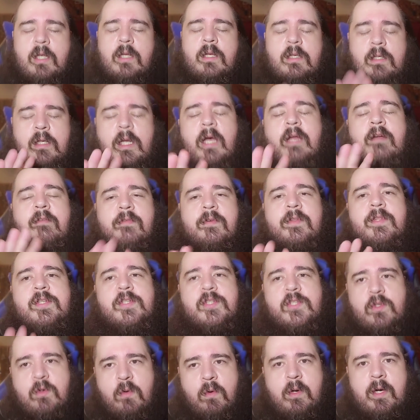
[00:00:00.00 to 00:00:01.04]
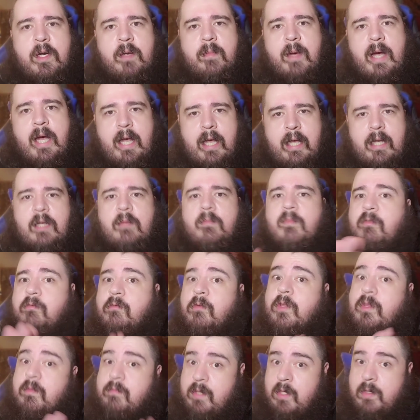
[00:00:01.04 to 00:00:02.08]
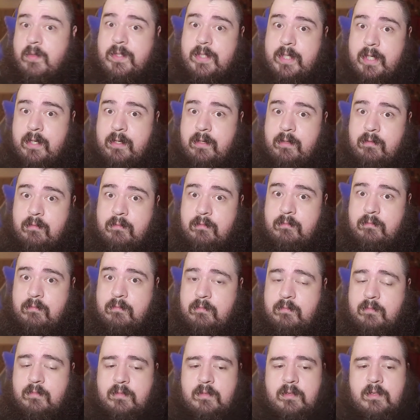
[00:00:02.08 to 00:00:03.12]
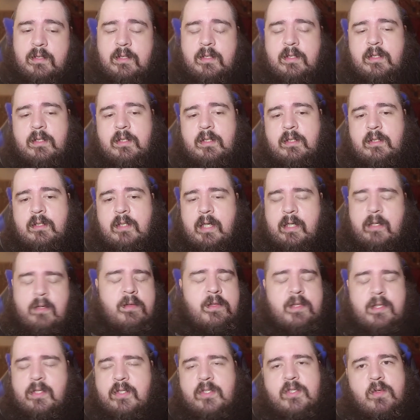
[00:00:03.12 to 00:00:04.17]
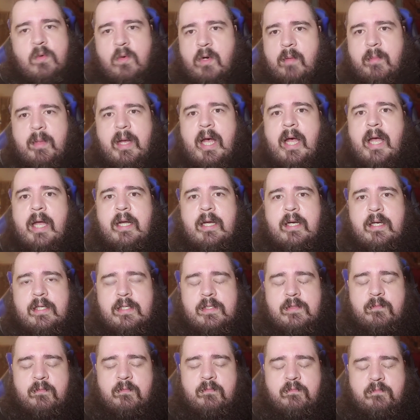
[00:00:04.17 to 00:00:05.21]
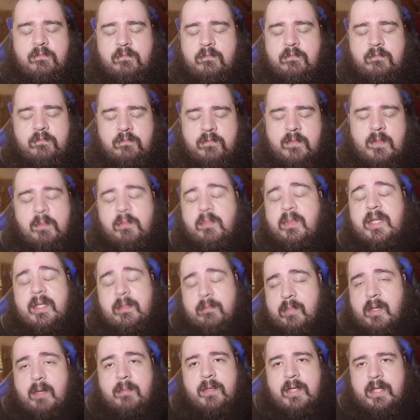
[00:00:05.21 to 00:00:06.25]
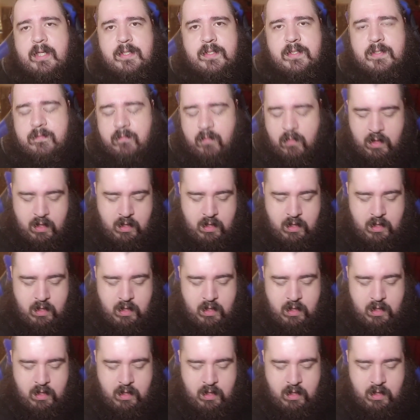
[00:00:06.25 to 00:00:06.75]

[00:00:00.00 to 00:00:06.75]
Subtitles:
Not for the story behind it, but for the music. I know that the story behind it is complete bupkis.